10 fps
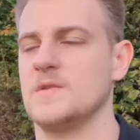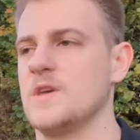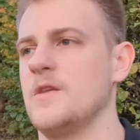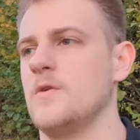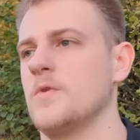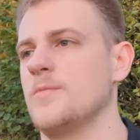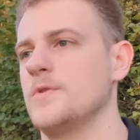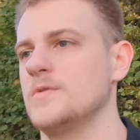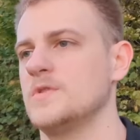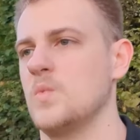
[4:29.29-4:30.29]
You cannot
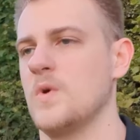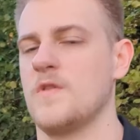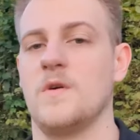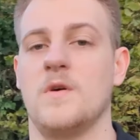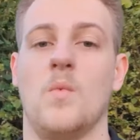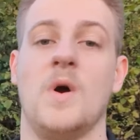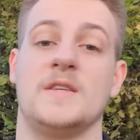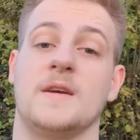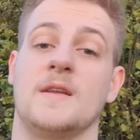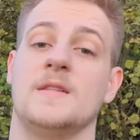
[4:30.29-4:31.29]
reproduce with a wide
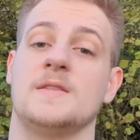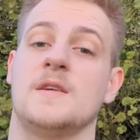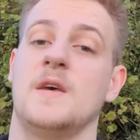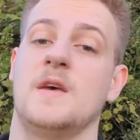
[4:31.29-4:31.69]
angle lens,